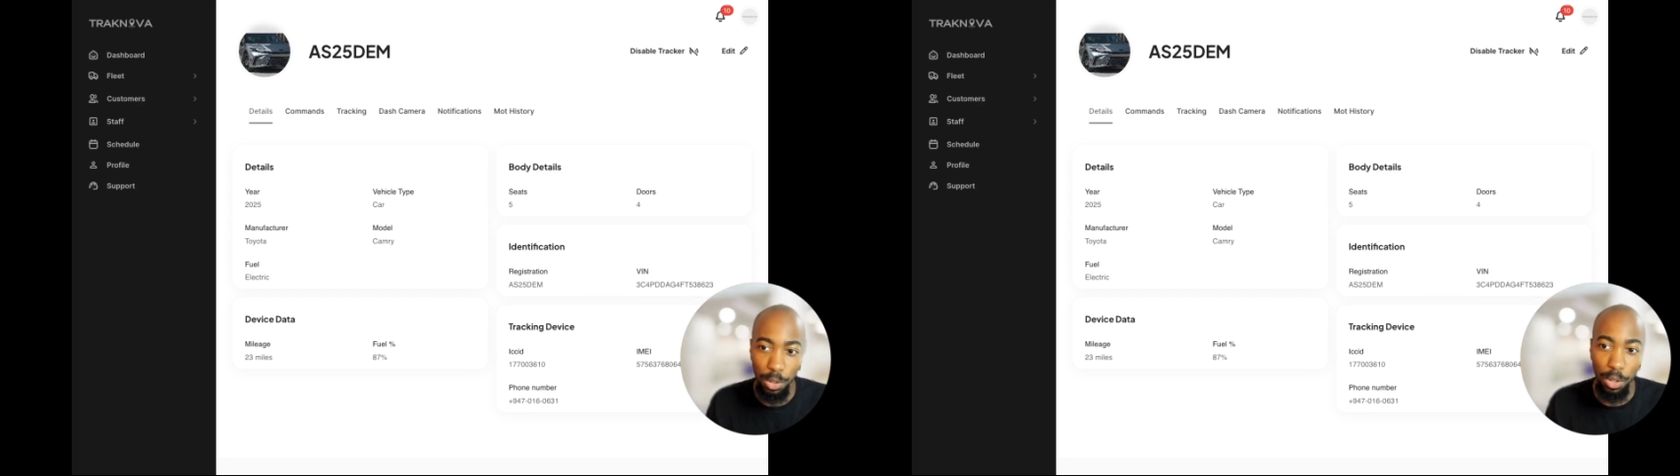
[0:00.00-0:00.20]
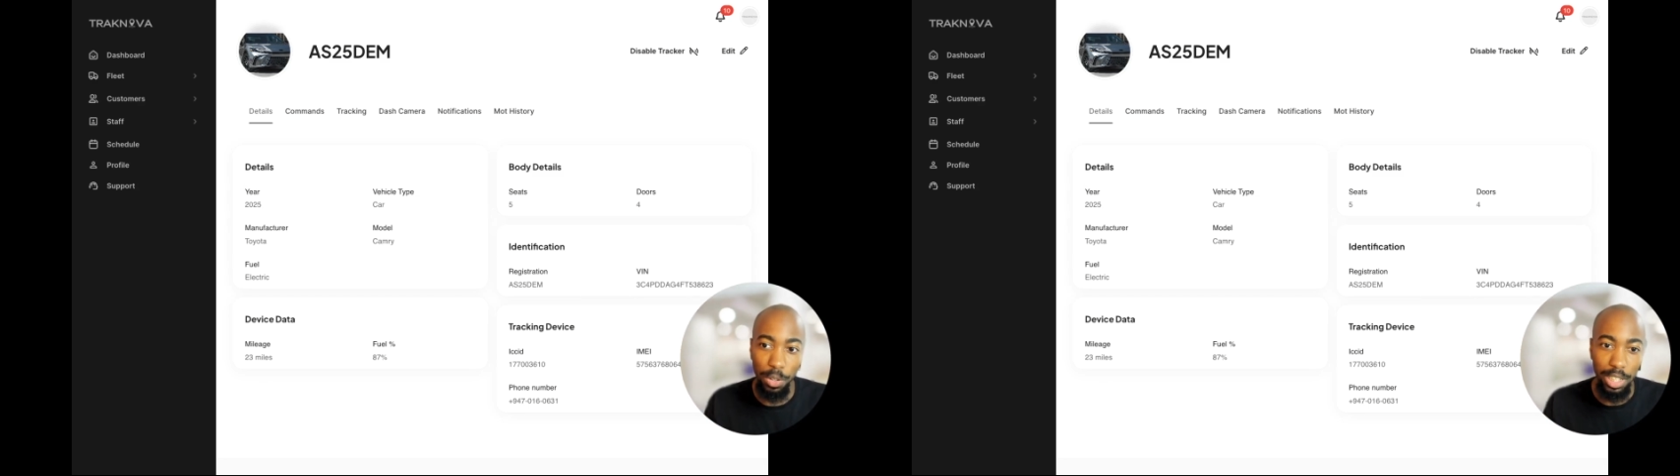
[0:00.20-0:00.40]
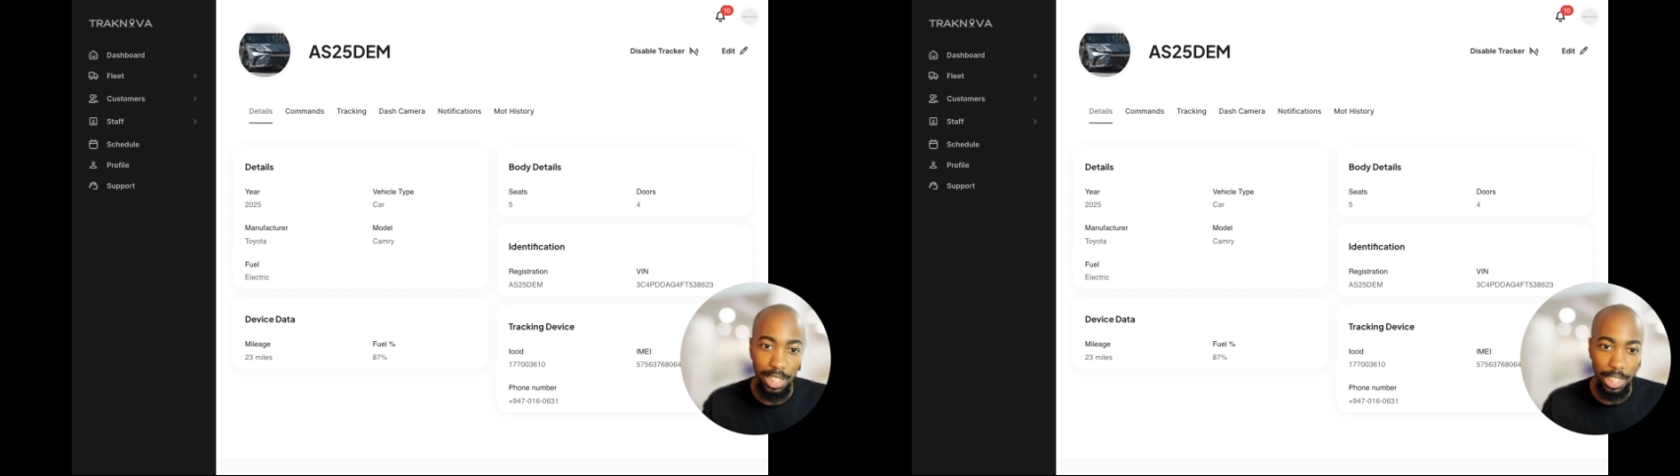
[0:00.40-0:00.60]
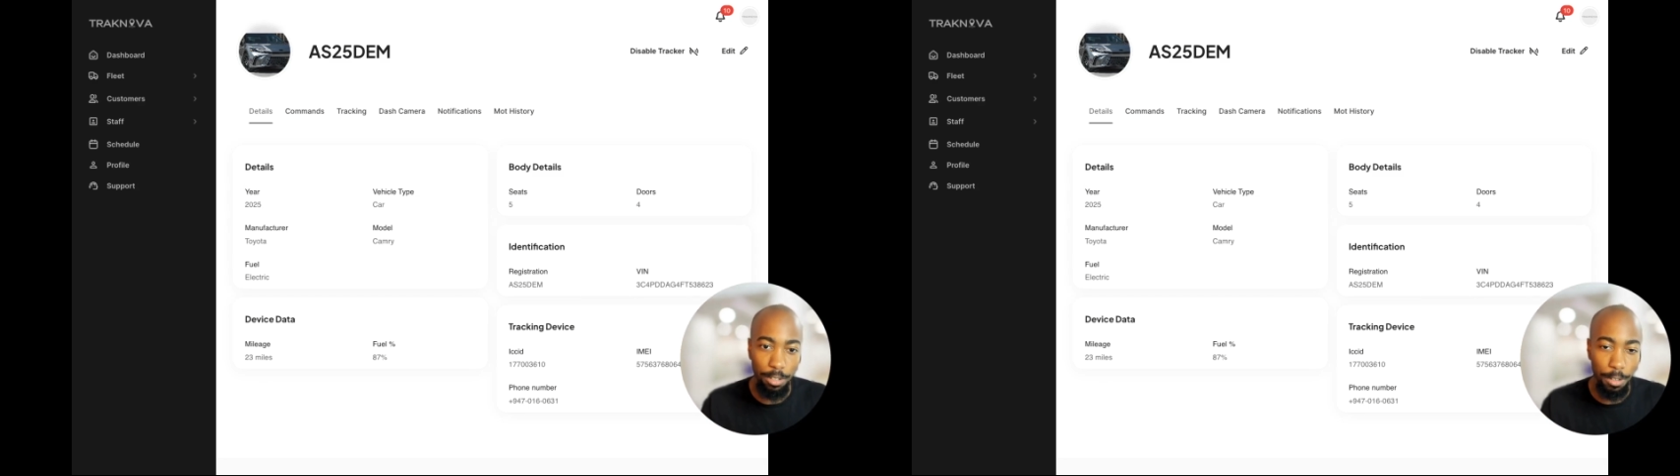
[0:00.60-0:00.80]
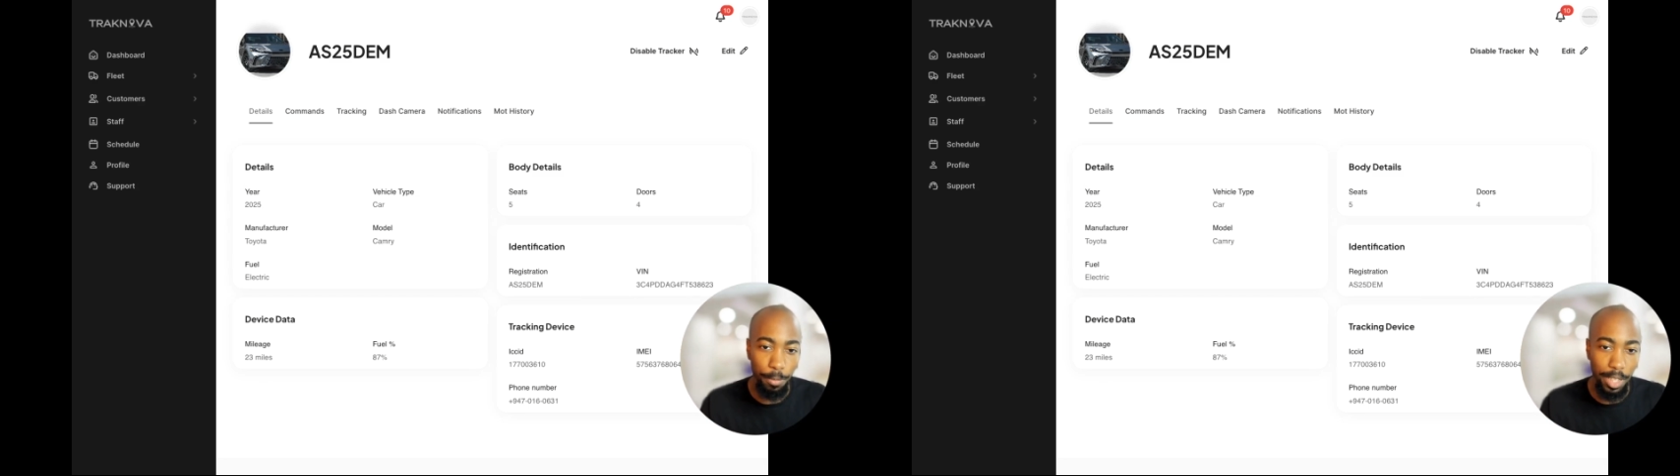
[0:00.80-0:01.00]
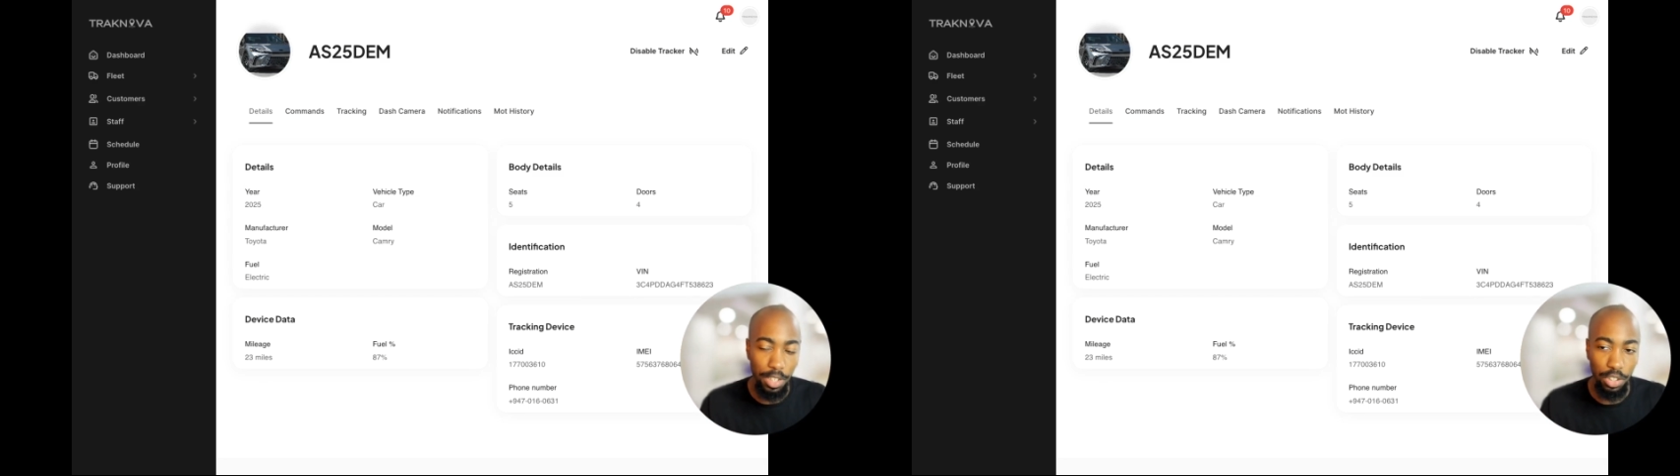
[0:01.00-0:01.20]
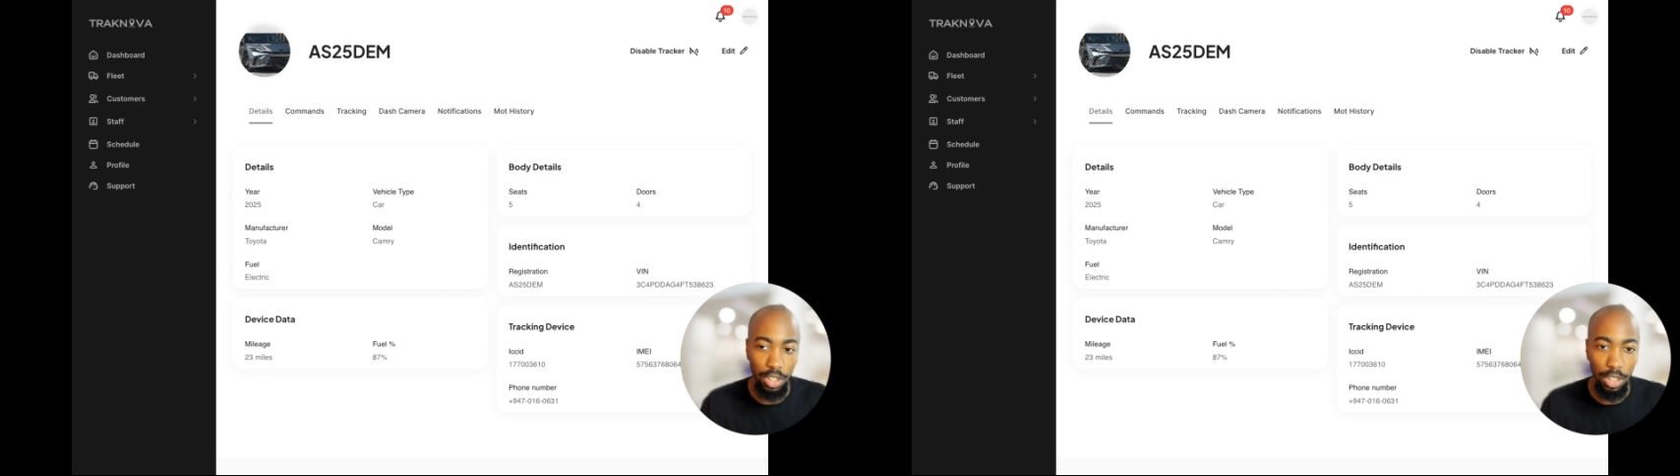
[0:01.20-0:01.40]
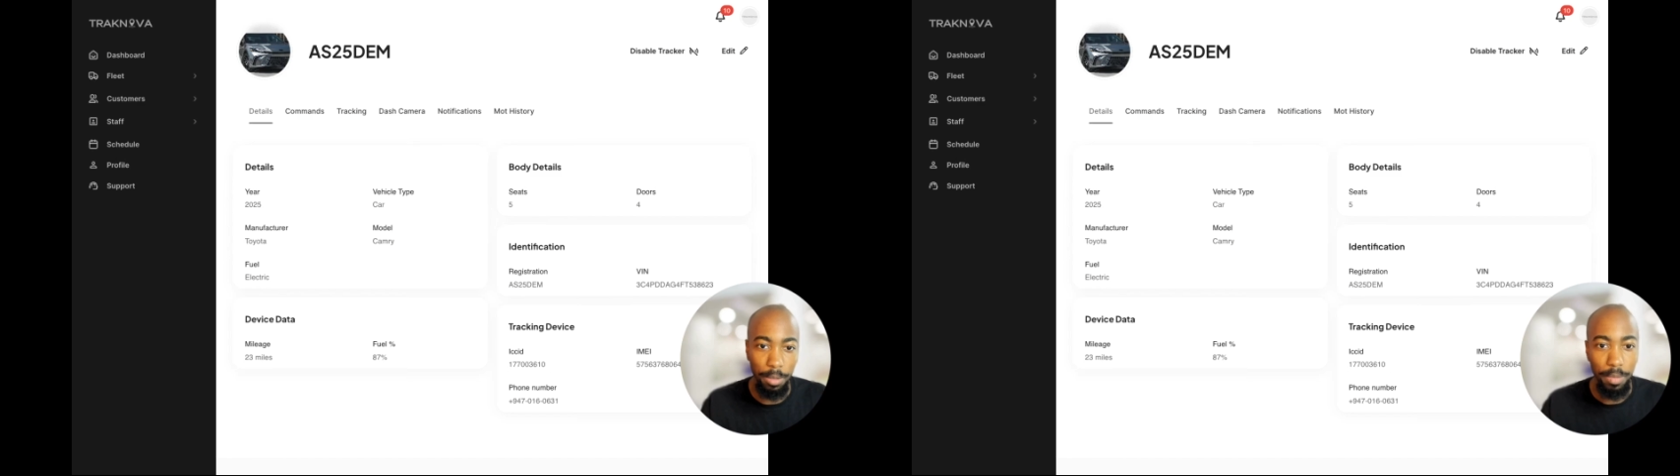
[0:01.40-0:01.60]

know the secret feature